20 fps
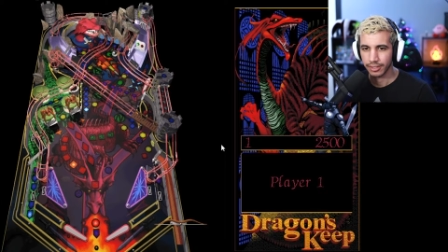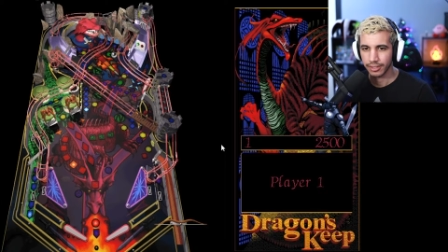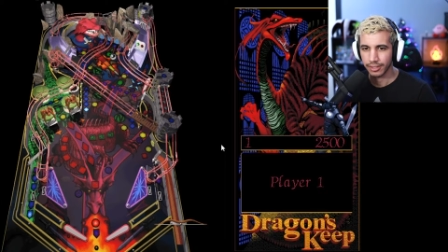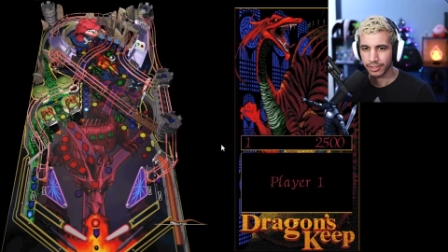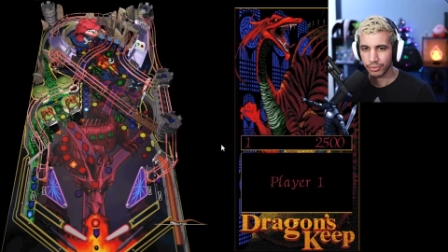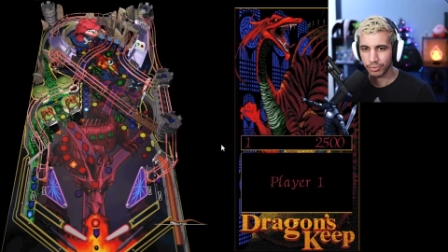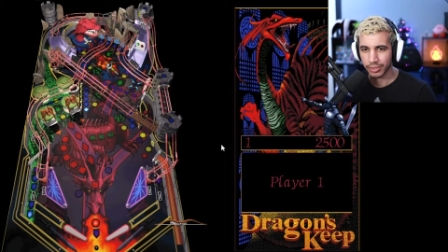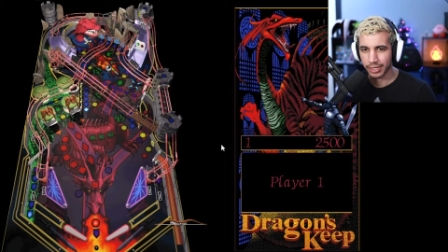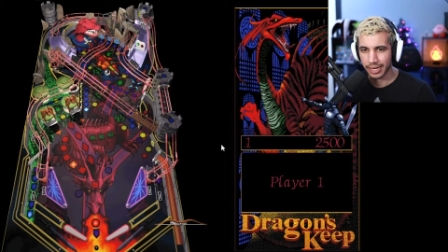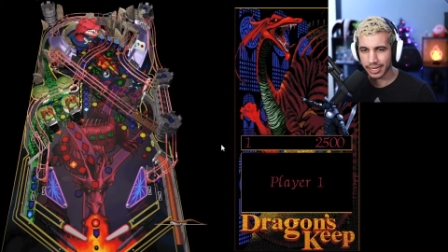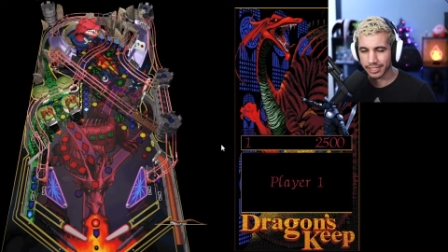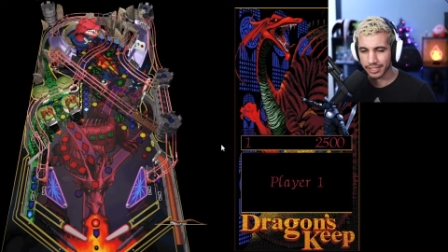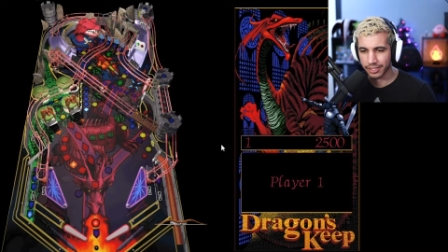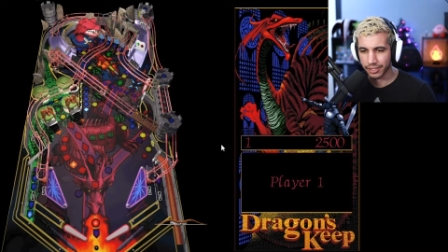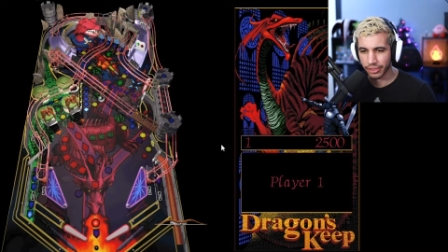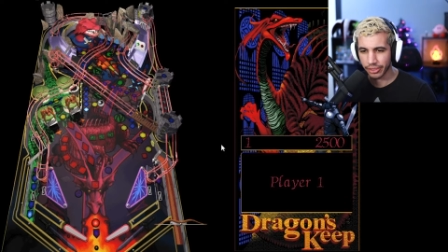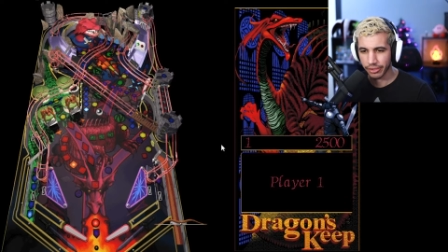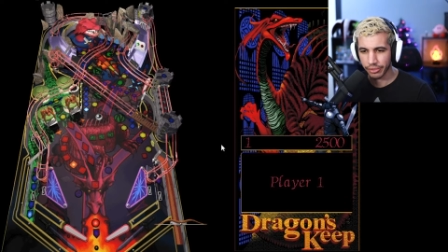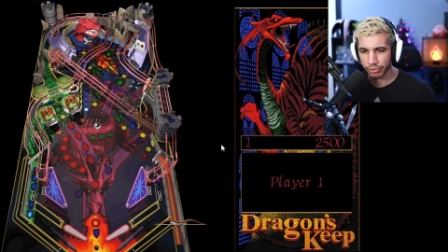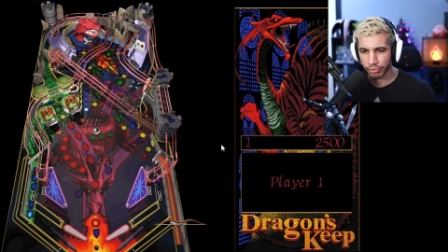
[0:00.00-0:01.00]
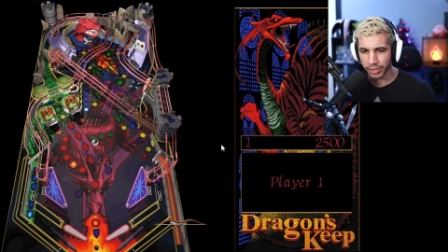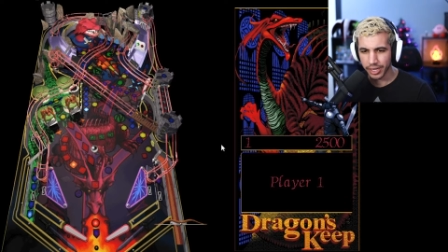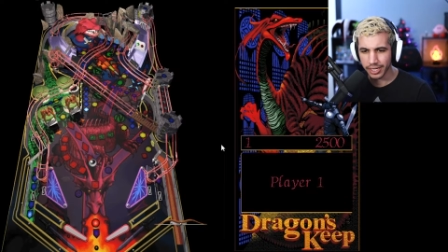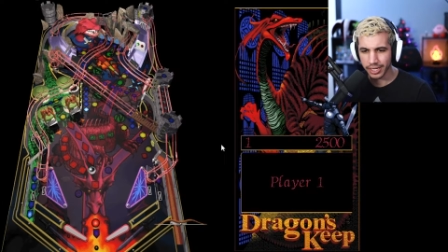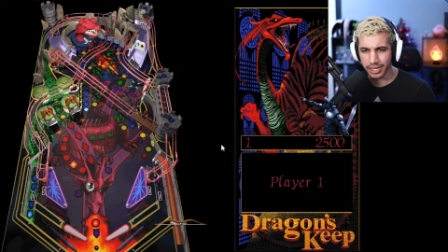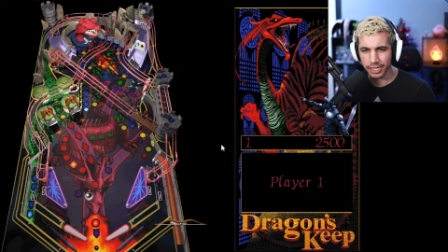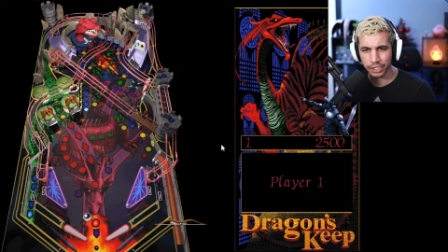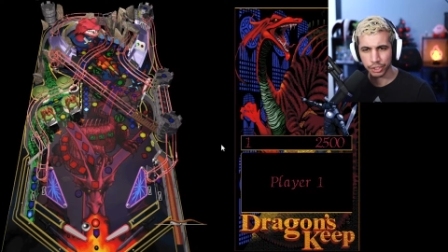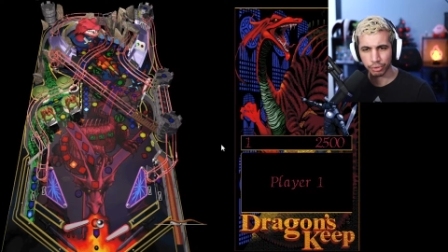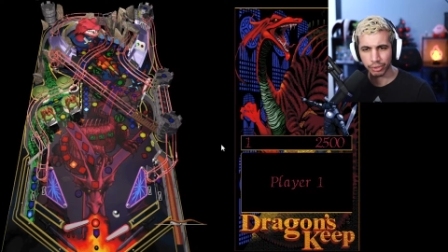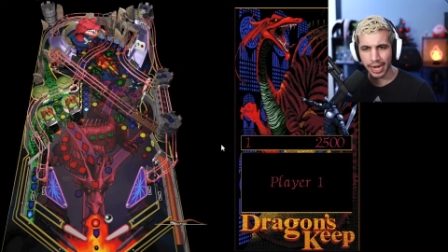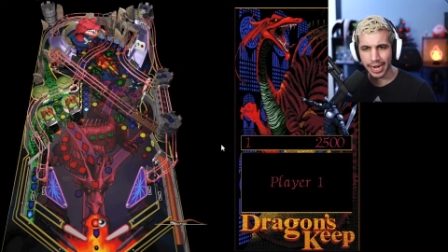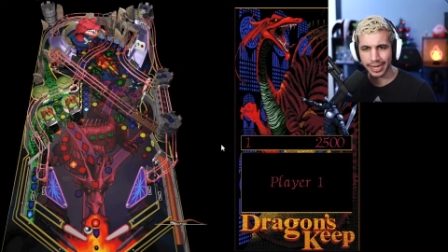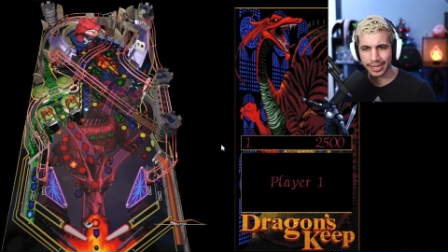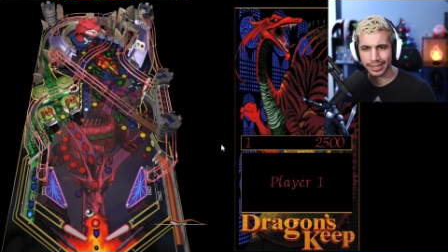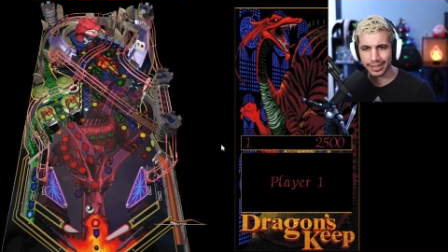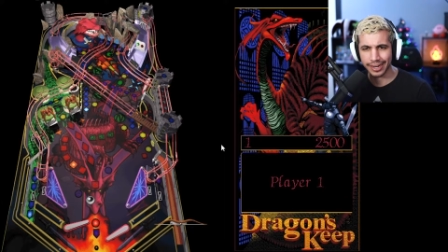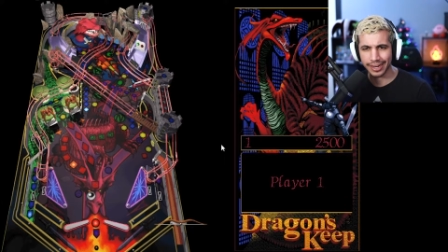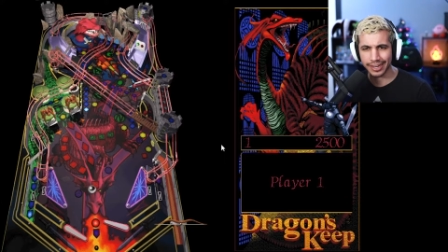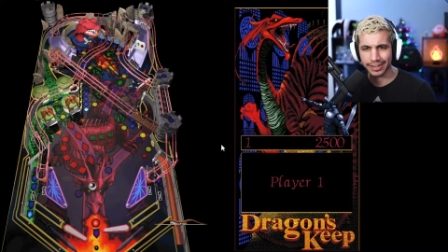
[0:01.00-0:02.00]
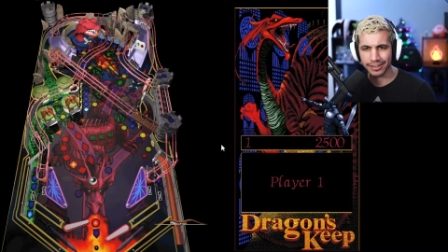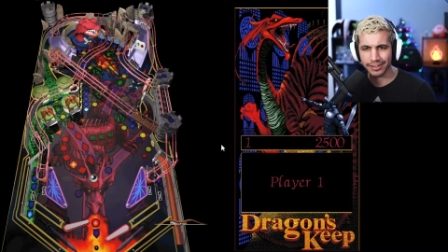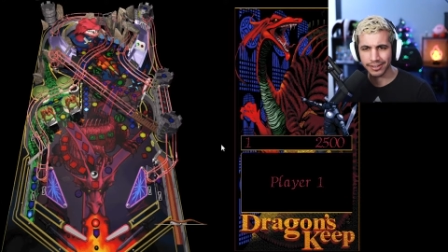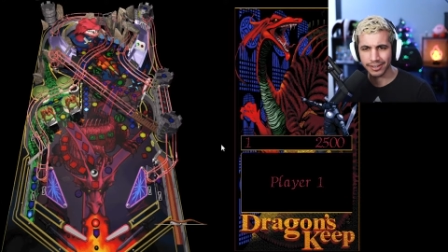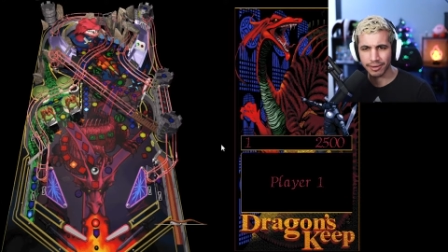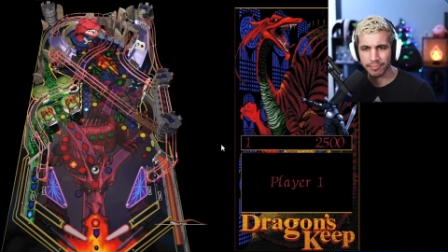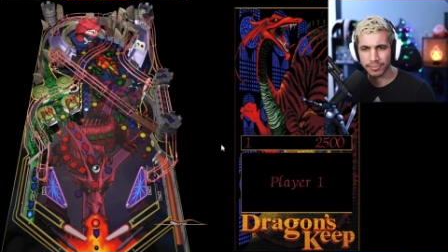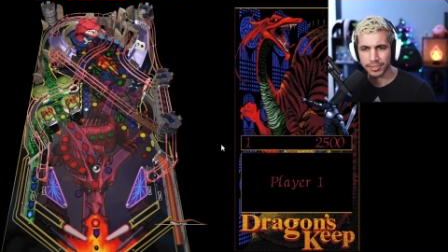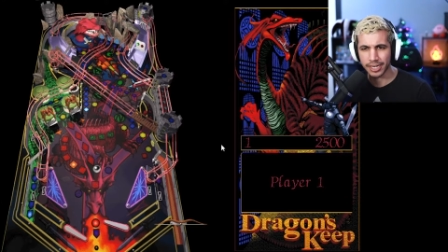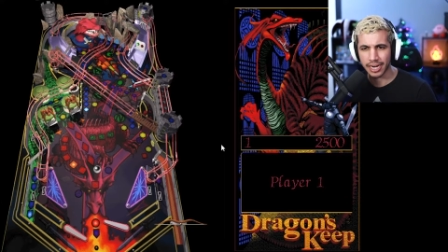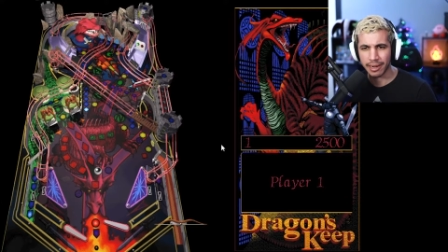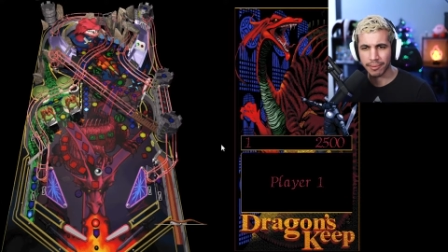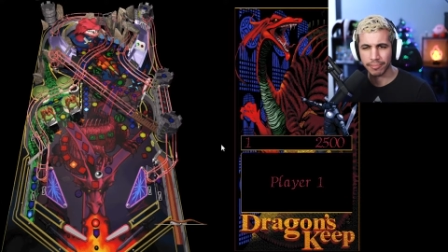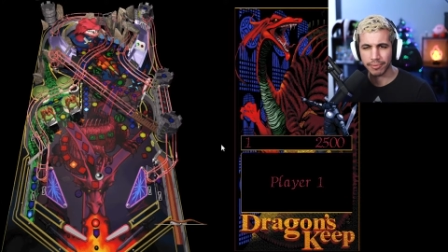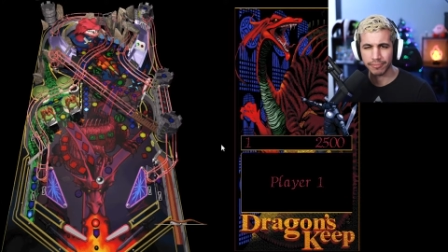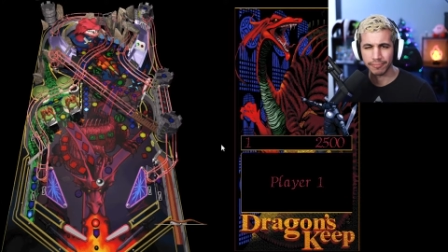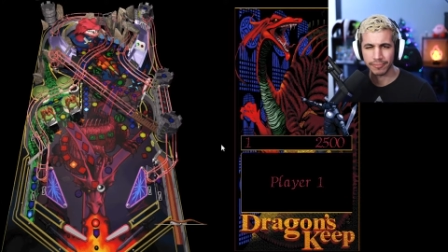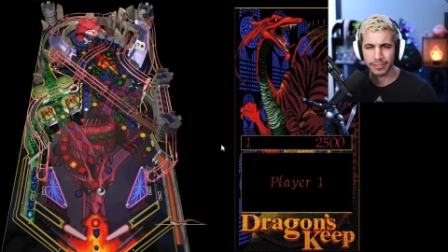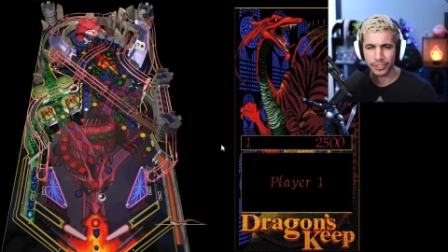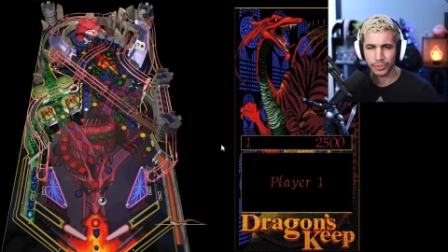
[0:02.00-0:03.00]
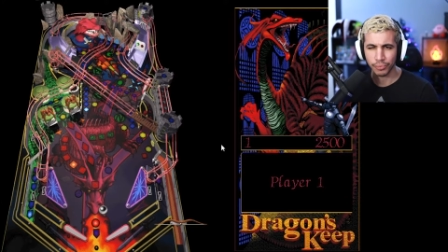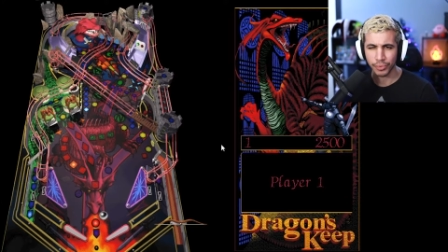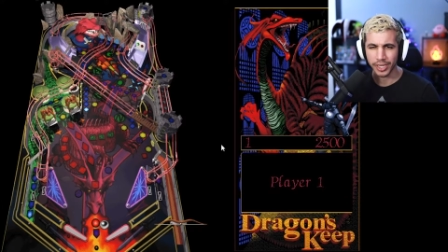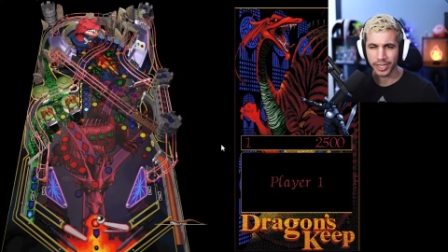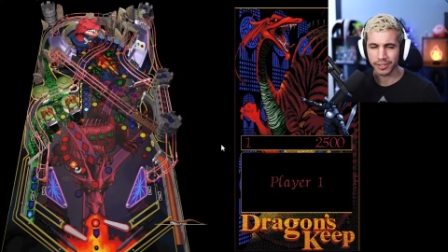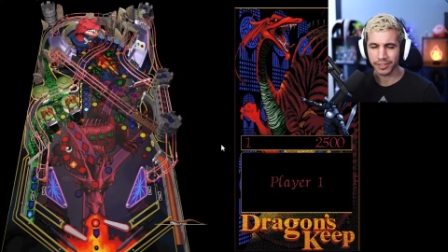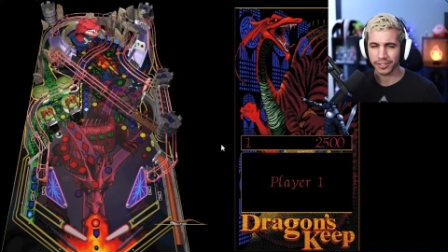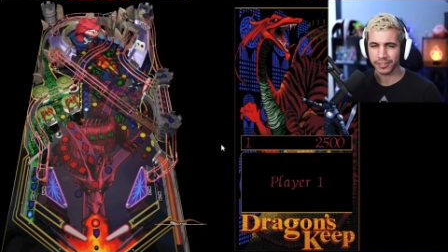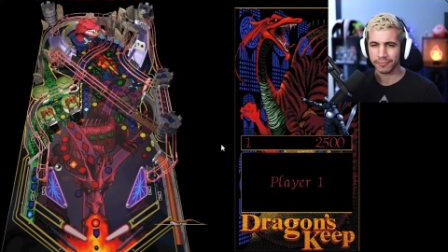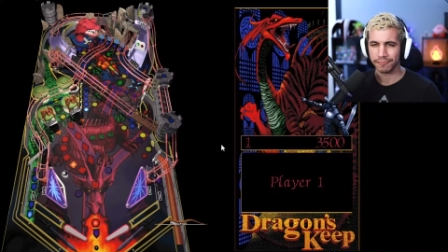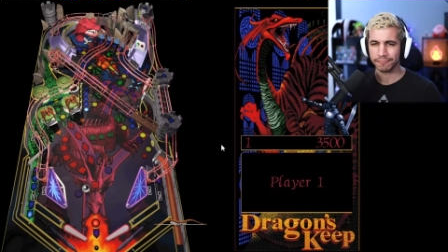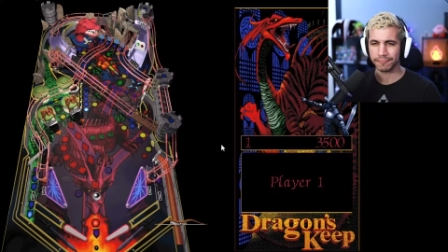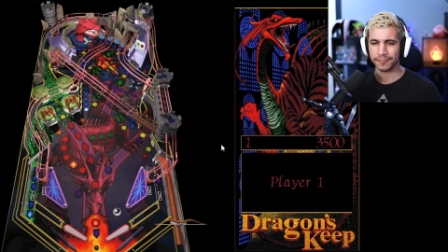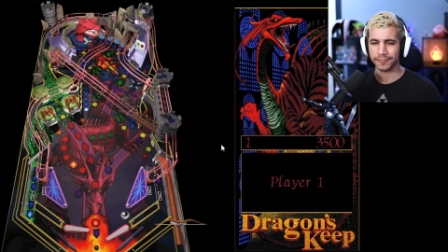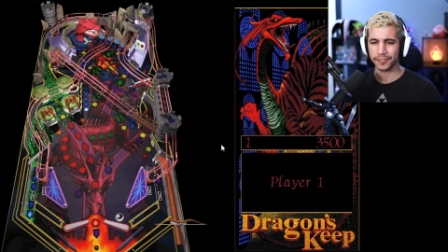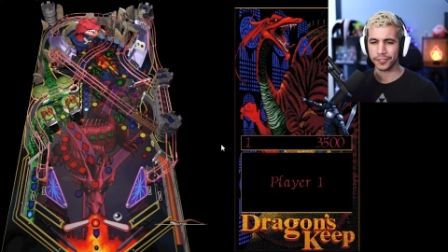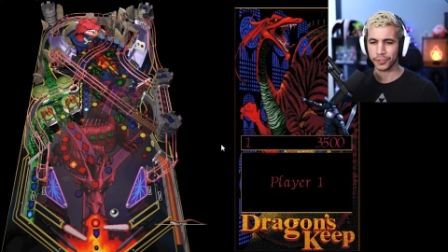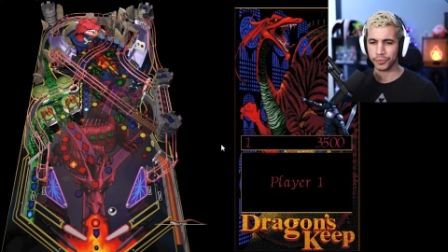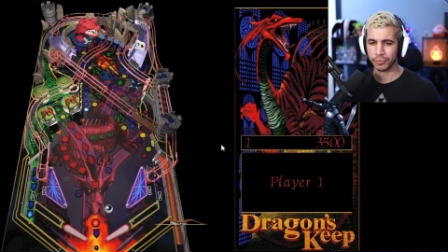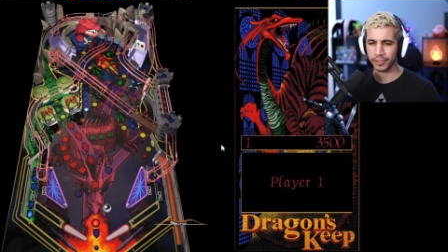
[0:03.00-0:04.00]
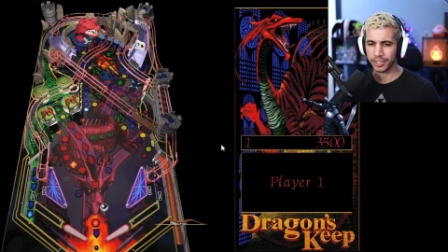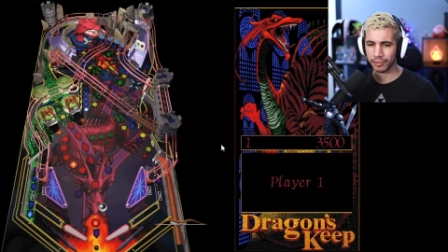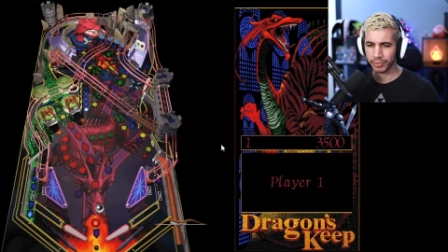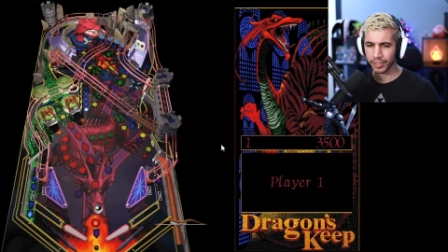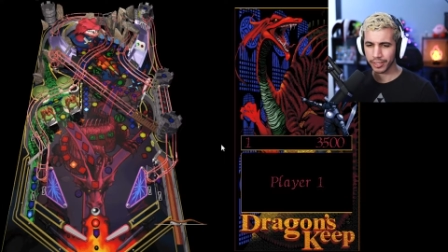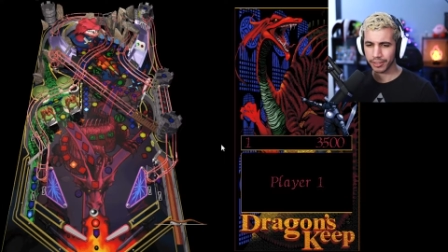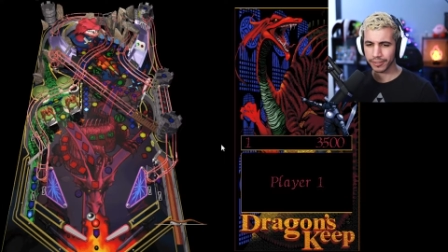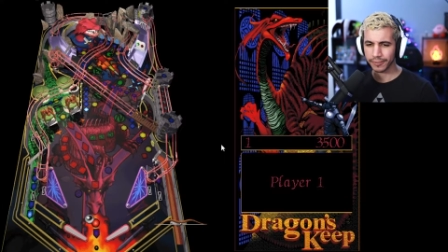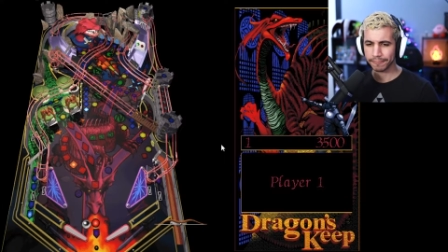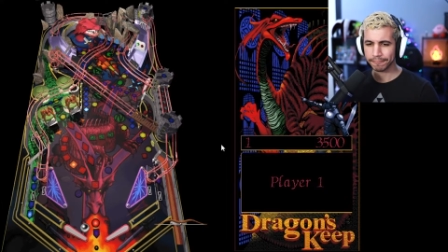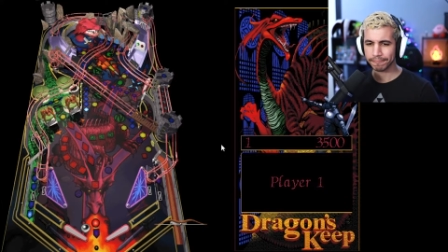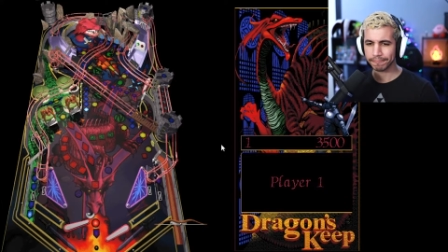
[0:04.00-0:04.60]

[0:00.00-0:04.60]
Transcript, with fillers: This one has a 3D dragon head up top. That's weird. Looks really weird.